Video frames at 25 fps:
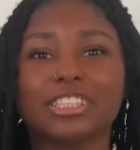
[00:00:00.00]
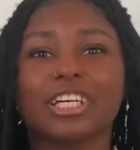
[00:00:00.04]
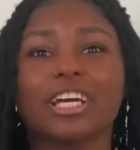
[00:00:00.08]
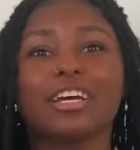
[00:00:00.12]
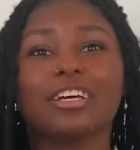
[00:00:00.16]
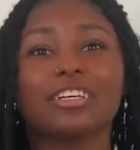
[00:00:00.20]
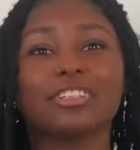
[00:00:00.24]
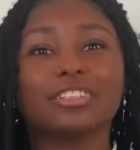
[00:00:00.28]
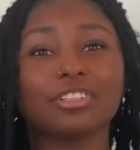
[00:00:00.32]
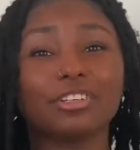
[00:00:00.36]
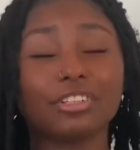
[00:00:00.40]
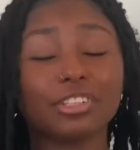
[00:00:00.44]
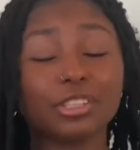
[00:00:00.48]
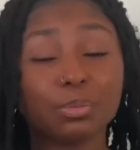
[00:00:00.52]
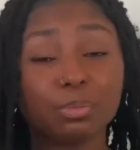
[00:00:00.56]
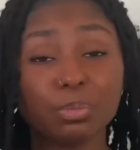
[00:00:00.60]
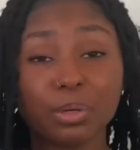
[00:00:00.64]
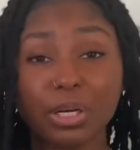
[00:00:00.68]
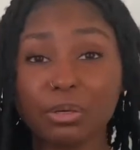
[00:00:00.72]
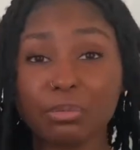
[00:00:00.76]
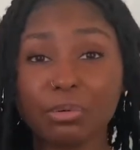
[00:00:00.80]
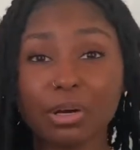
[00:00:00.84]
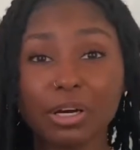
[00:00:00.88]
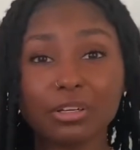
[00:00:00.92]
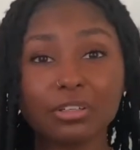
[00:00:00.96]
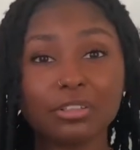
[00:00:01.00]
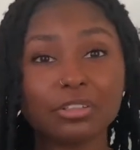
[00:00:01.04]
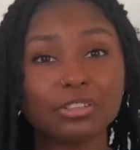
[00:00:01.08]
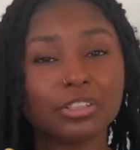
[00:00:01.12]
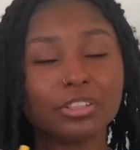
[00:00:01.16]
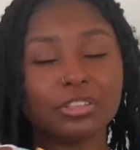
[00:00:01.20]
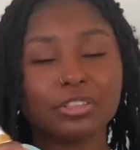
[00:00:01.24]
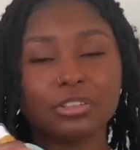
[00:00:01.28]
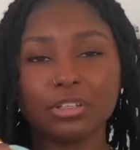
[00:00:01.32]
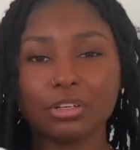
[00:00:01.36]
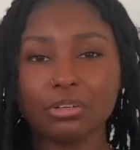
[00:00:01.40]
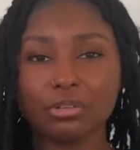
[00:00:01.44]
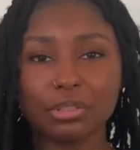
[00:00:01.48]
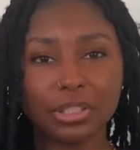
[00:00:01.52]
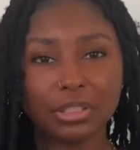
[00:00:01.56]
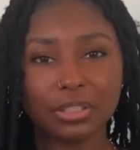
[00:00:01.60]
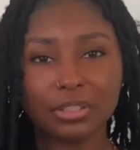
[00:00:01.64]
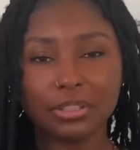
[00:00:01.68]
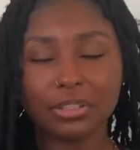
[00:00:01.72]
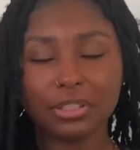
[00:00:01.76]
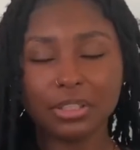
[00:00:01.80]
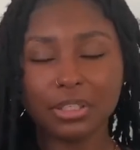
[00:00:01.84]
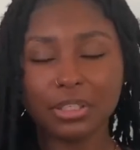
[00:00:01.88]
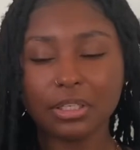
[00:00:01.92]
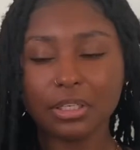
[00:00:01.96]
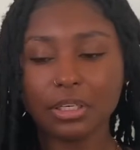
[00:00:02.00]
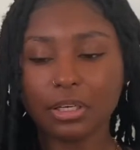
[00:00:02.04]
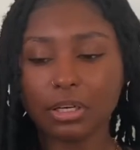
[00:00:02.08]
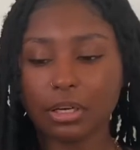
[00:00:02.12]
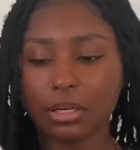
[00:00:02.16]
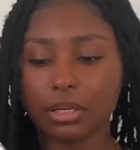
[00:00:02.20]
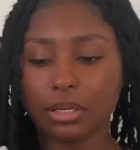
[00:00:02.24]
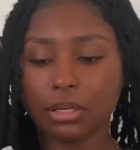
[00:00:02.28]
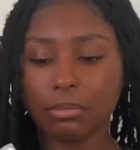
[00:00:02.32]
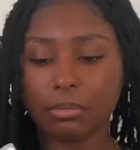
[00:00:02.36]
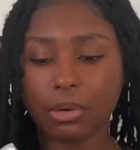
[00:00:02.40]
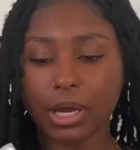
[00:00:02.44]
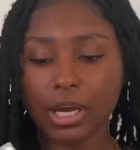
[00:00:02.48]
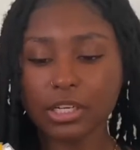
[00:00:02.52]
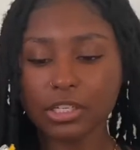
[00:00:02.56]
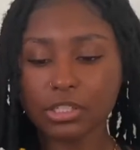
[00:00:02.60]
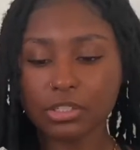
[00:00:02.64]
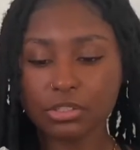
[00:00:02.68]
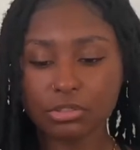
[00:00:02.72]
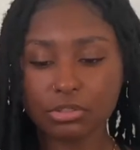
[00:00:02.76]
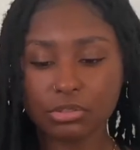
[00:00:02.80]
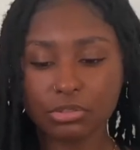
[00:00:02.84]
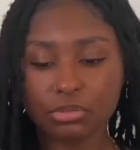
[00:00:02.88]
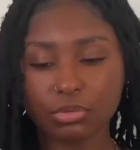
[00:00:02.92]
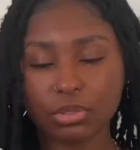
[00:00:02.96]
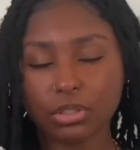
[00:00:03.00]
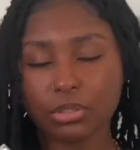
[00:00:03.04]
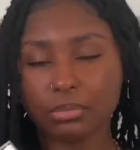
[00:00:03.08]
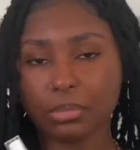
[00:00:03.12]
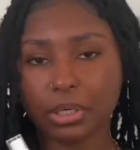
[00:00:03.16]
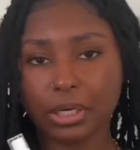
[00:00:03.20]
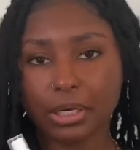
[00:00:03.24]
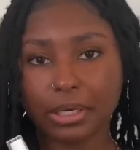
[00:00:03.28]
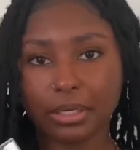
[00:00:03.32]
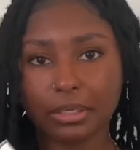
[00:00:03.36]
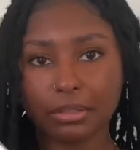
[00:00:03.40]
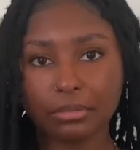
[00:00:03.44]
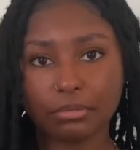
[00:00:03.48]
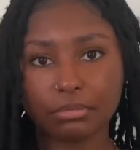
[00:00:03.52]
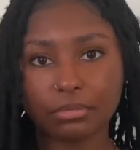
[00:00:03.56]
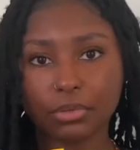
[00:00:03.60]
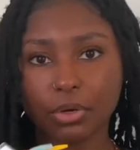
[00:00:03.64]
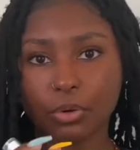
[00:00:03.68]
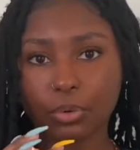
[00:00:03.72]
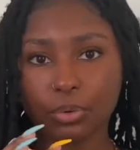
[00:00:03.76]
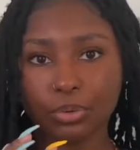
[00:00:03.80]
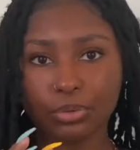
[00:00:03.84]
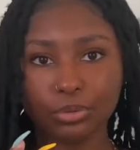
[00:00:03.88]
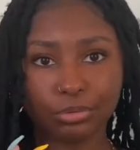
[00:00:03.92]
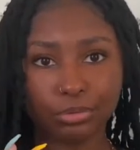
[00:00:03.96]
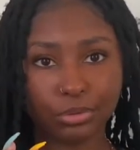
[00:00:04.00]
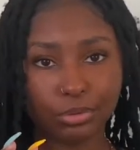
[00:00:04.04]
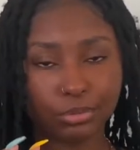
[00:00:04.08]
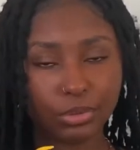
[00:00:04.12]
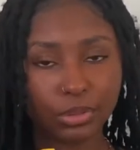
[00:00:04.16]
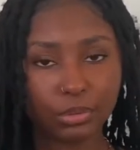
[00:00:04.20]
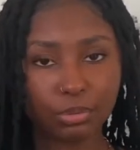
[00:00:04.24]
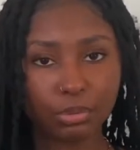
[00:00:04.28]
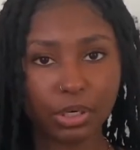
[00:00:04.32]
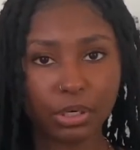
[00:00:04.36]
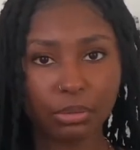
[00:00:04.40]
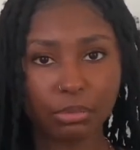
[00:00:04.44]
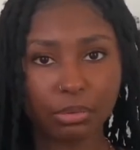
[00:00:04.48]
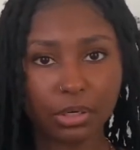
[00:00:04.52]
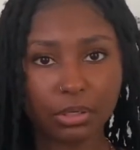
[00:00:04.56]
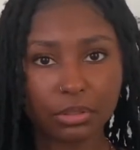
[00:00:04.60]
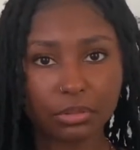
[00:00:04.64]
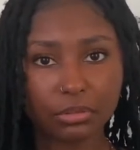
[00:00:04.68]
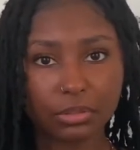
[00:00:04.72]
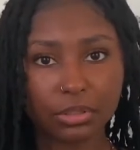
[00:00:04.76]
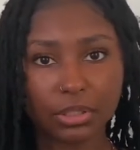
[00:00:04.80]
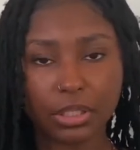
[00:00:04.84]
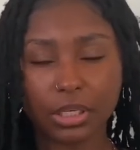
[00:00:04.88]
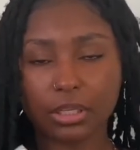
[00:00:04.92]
So a spray bottle is just so easy. I just use one of my old room spray bottles.